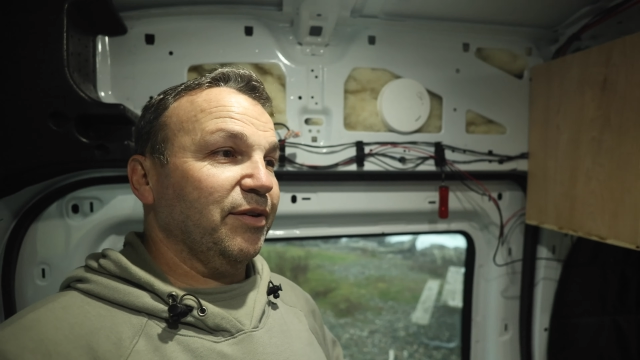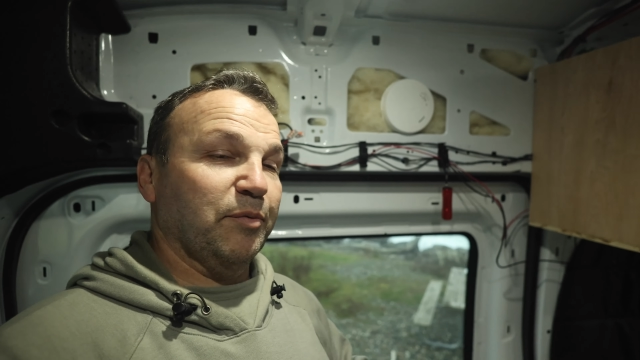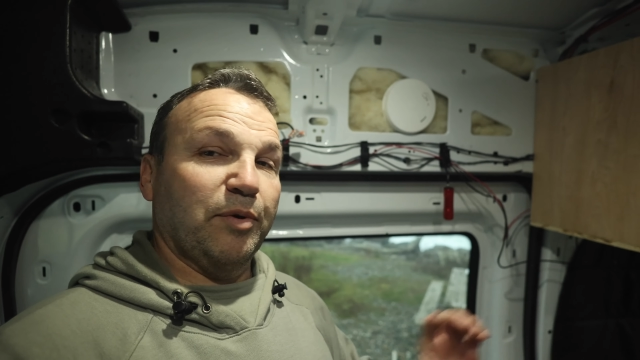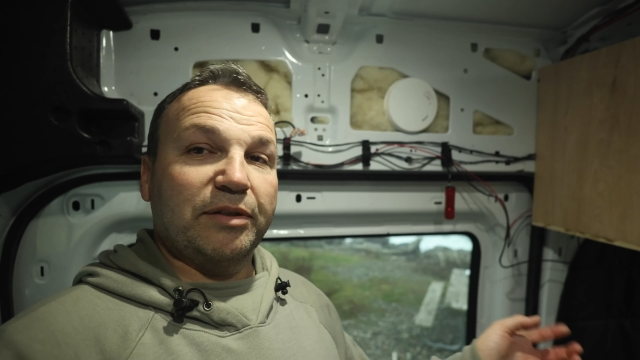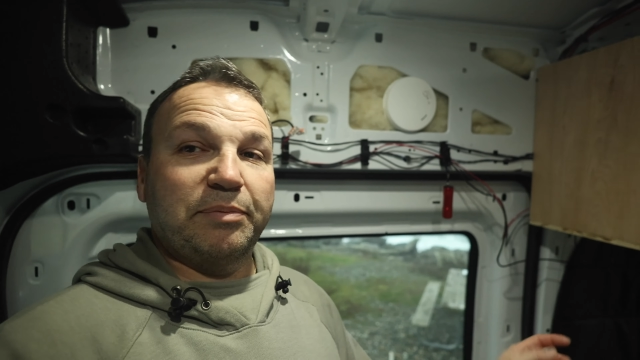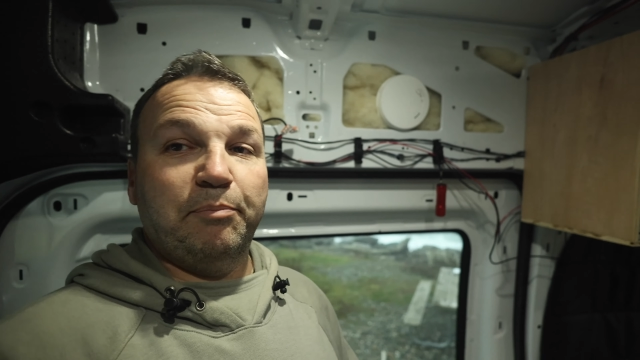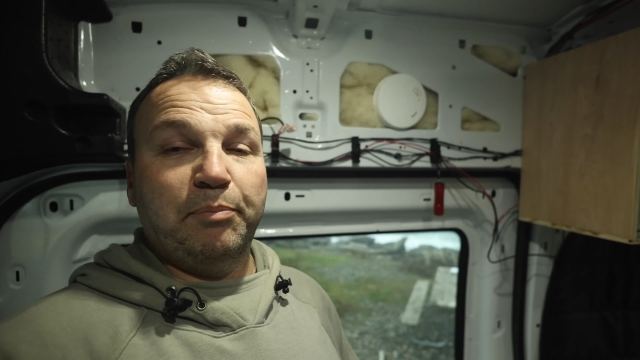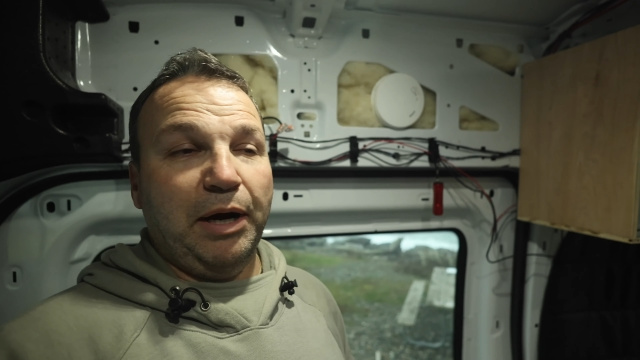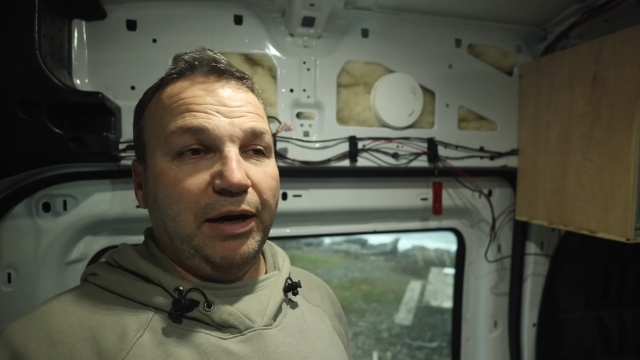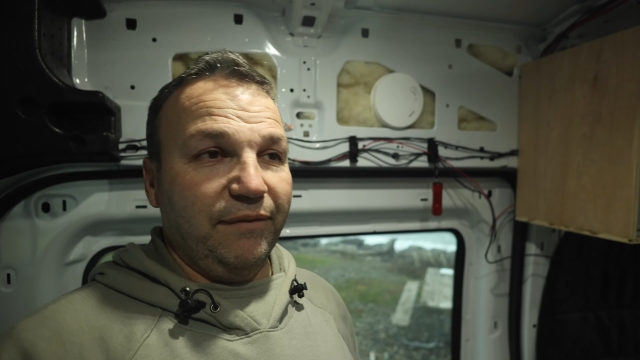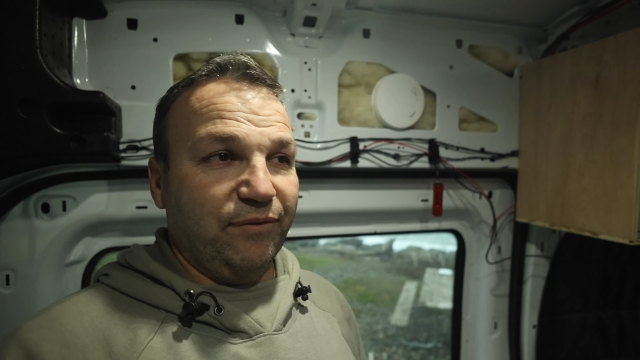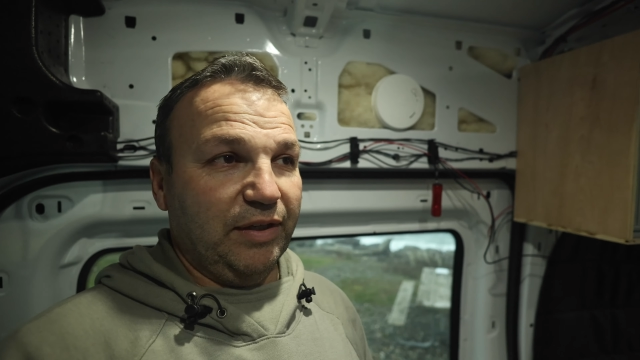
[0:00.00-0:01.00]
It worked
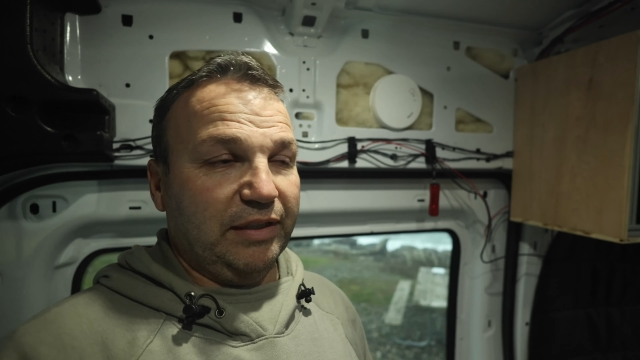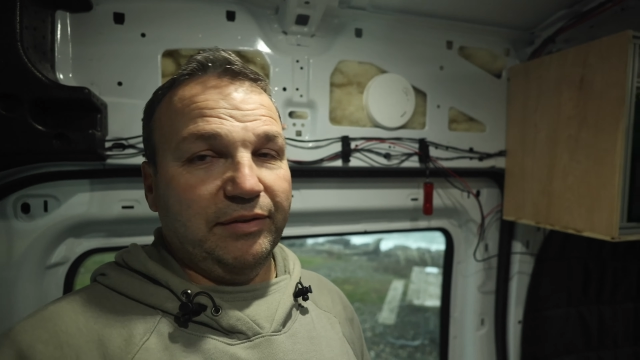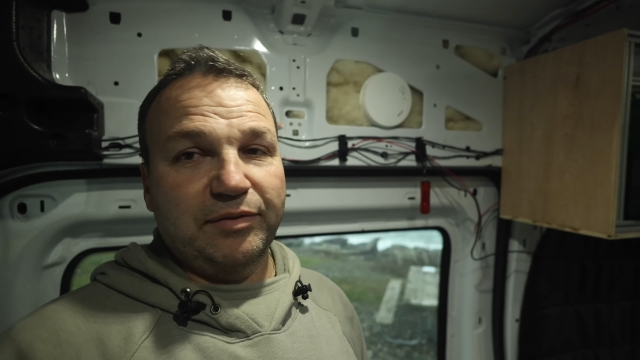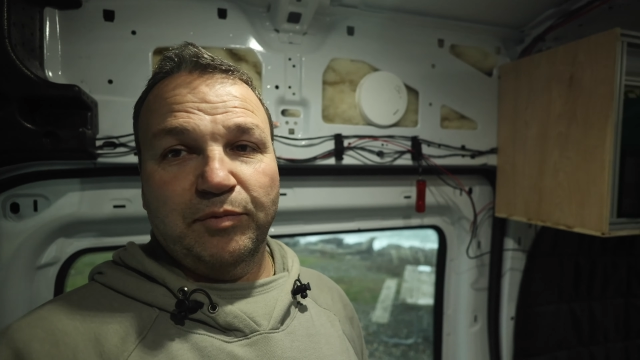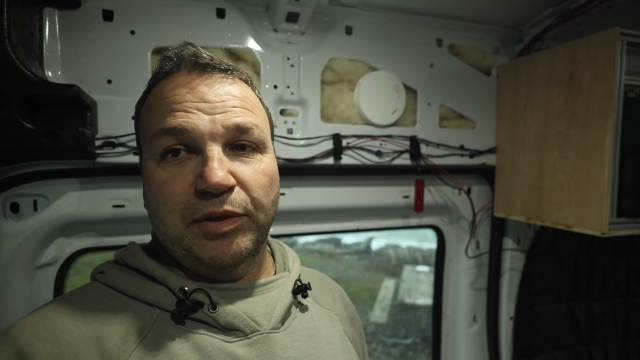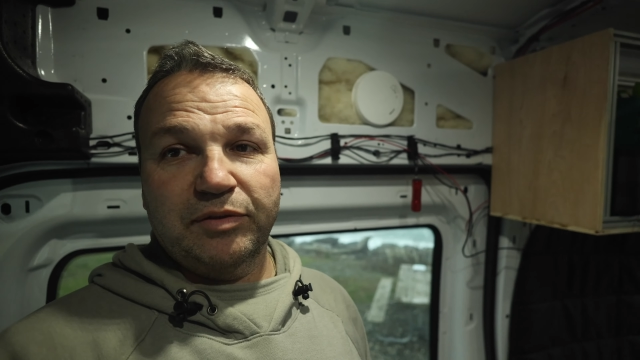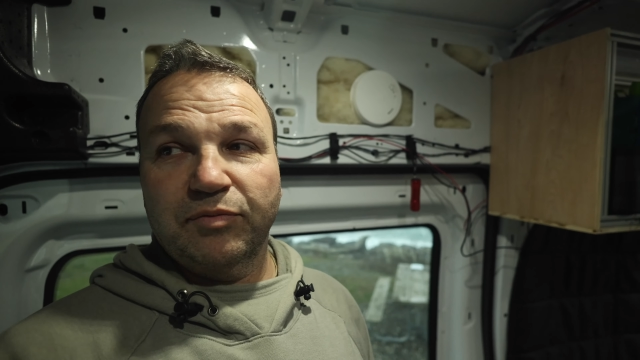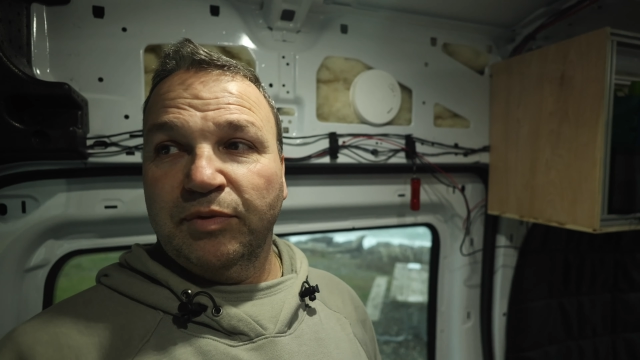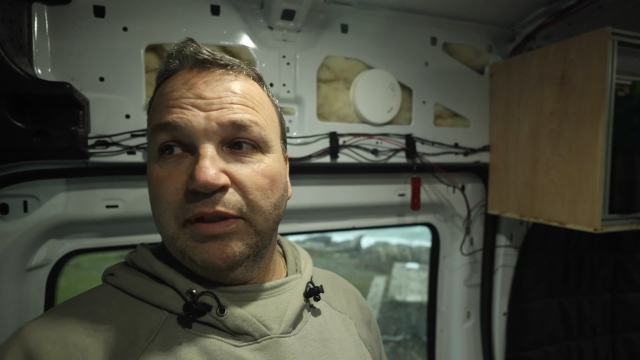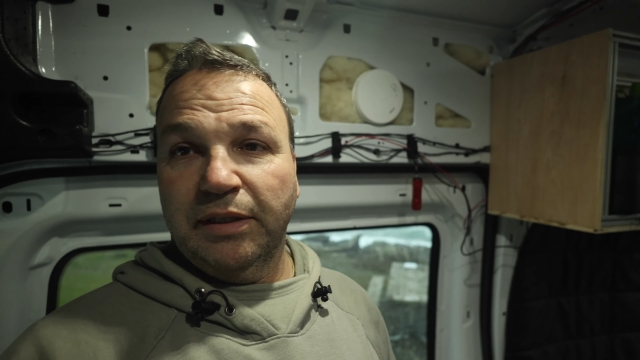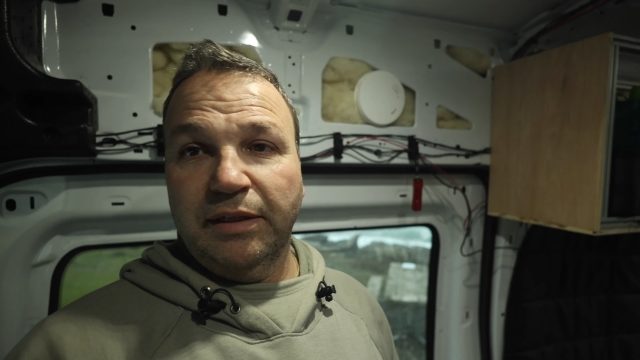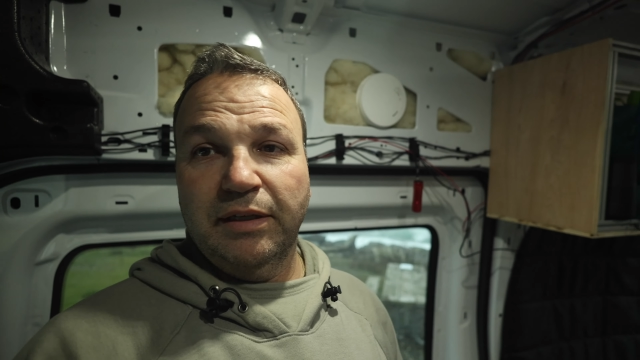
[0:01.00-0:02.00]
perfect. It worked
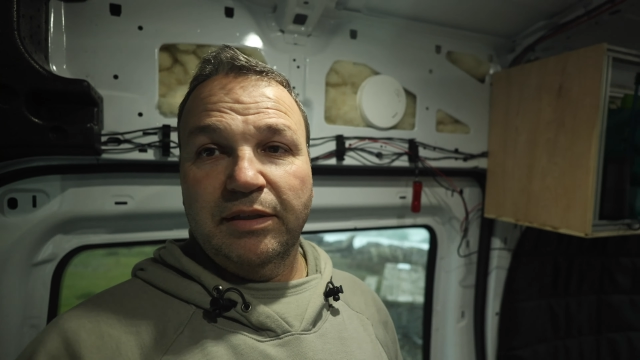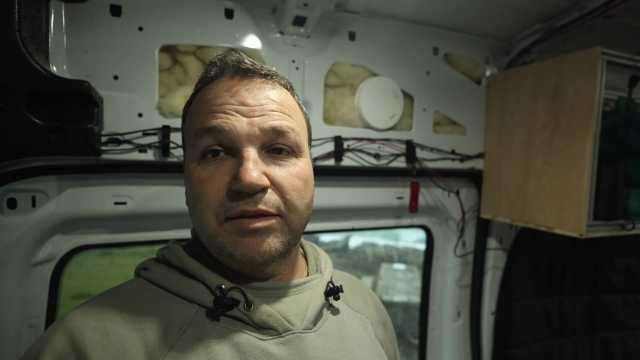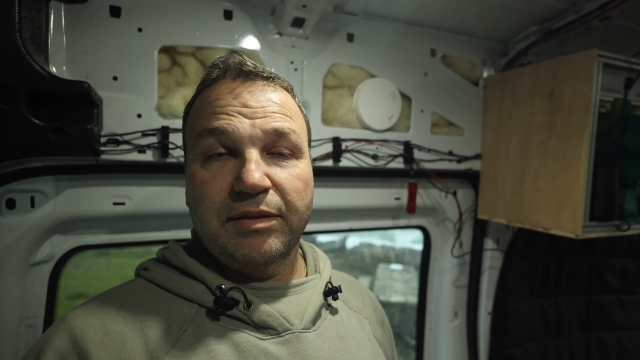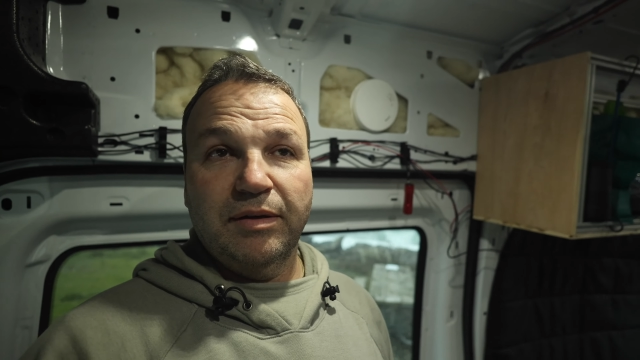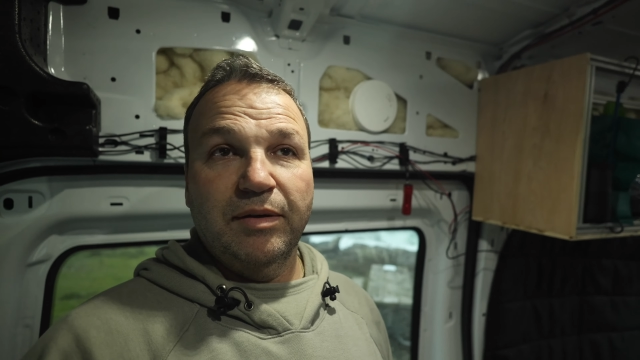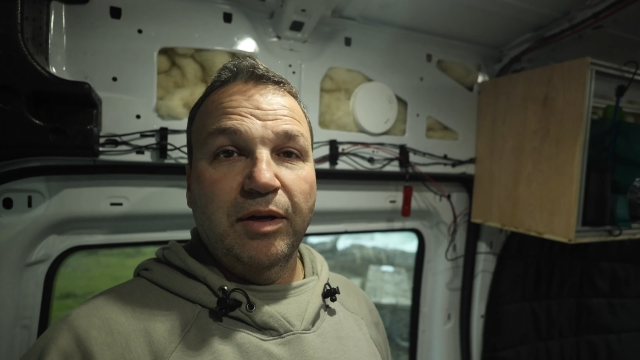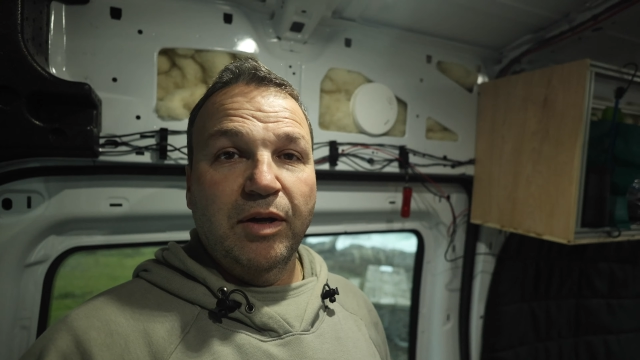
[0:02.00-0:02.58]
really good, so